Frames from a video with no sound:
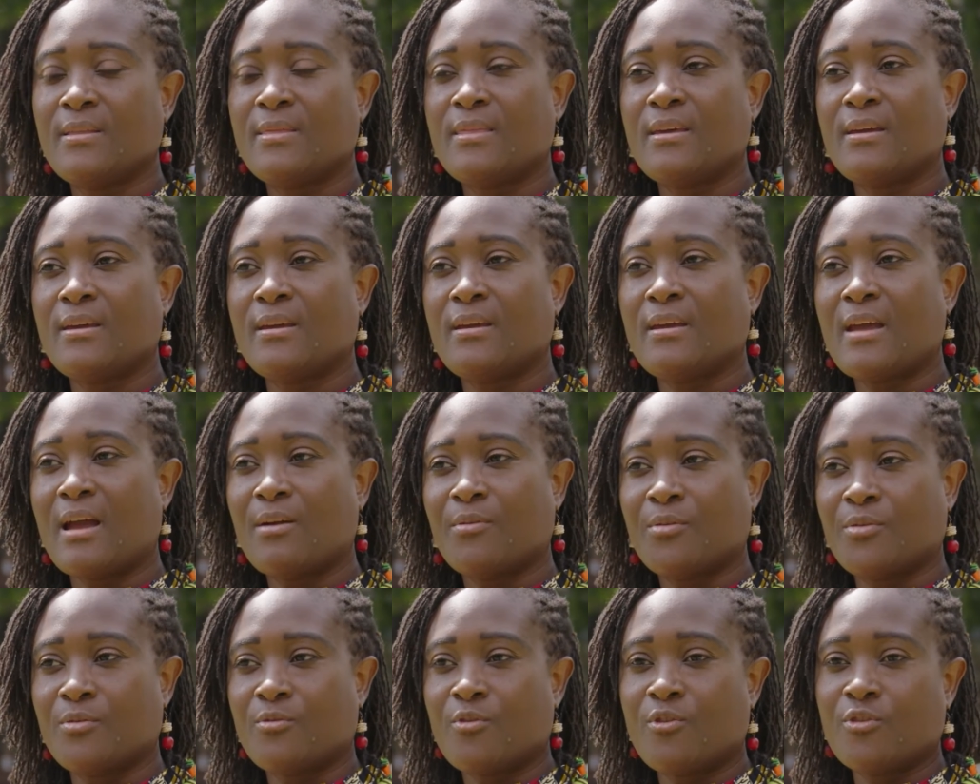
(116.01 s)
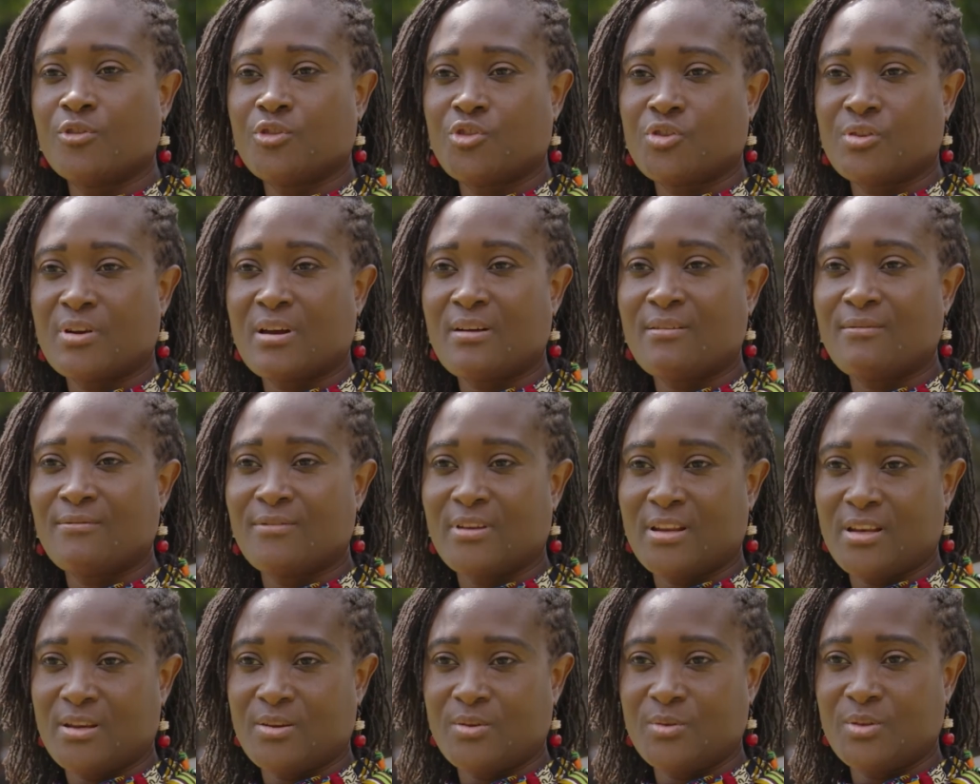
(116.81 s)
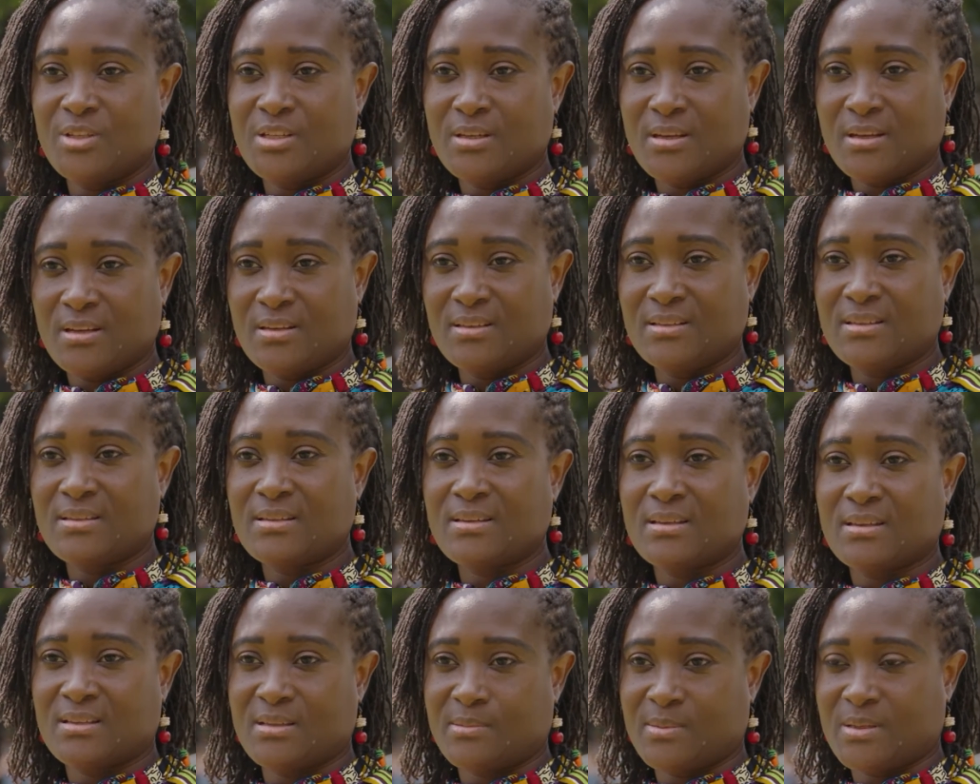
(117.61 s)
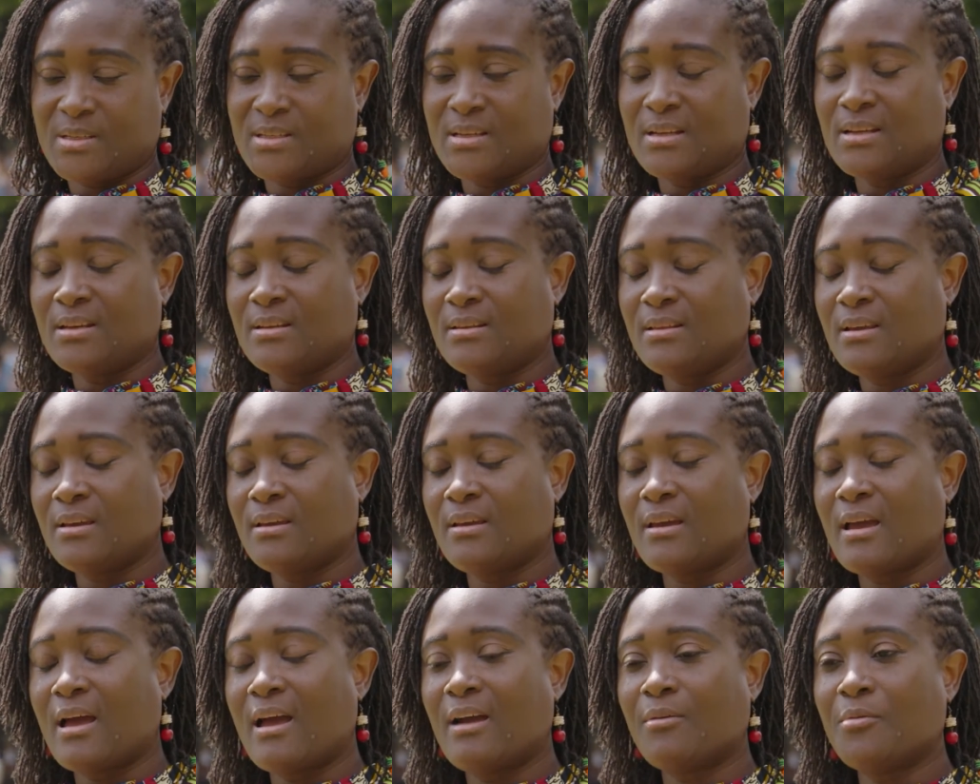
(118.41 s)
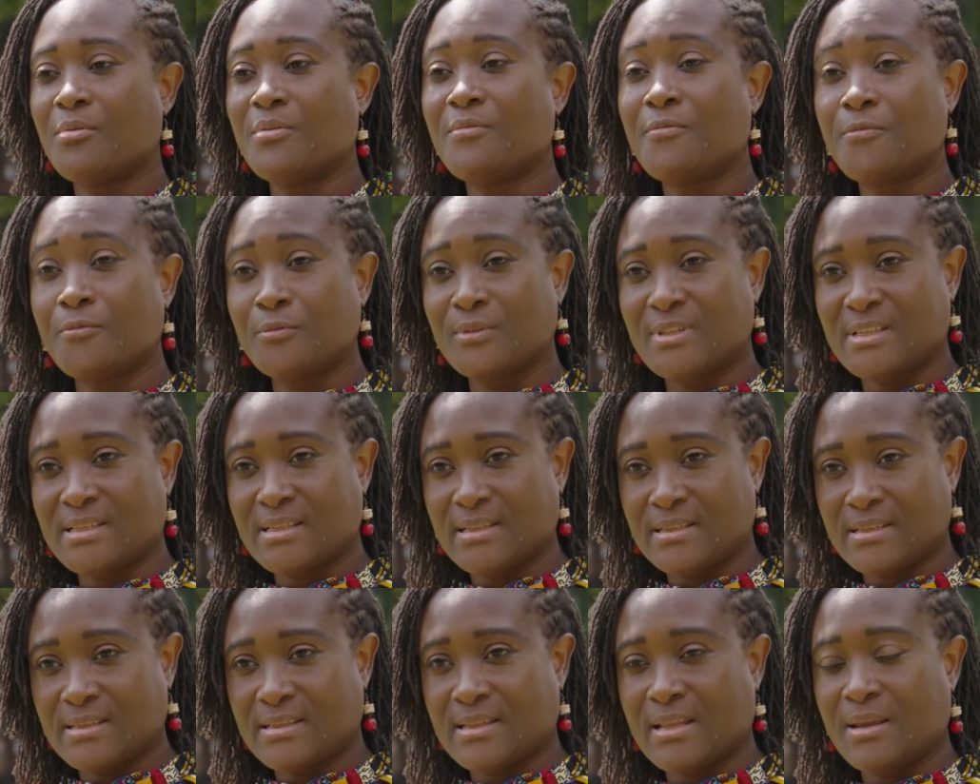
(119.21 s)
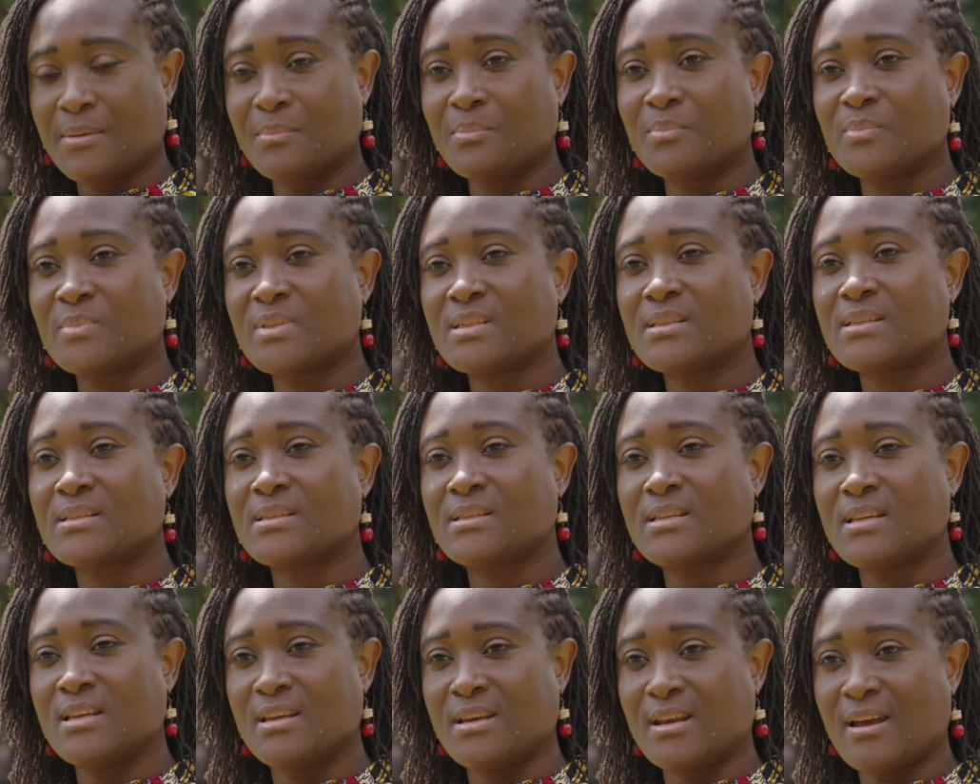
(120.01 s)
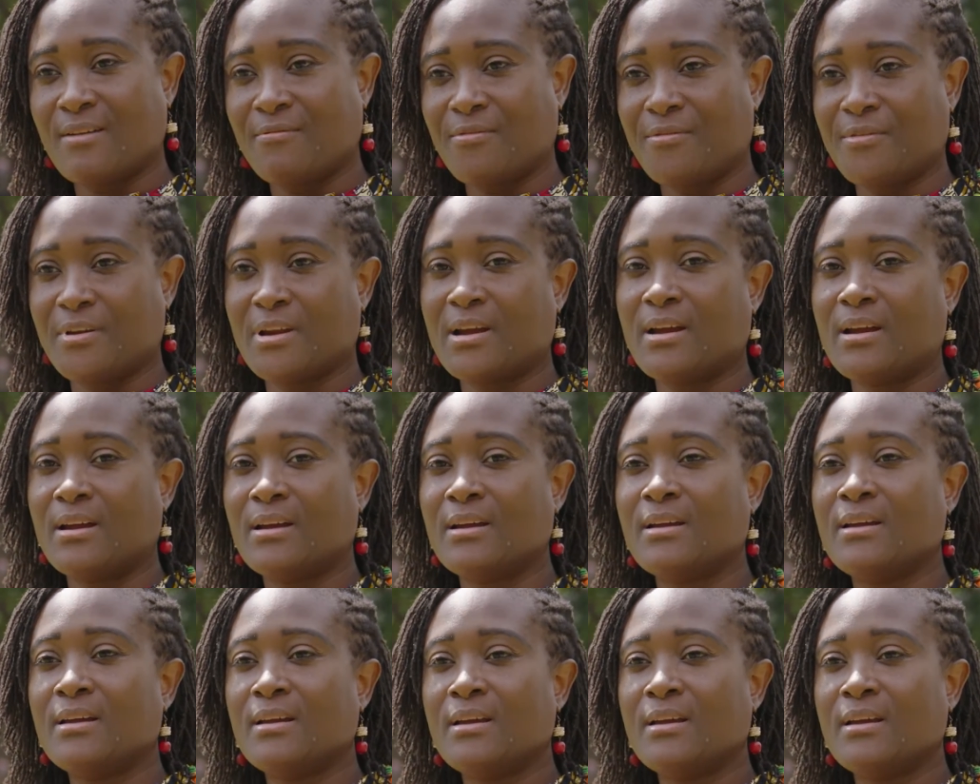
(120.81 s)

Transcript: the agricultural value chains, especially the agri-food systems in Africa,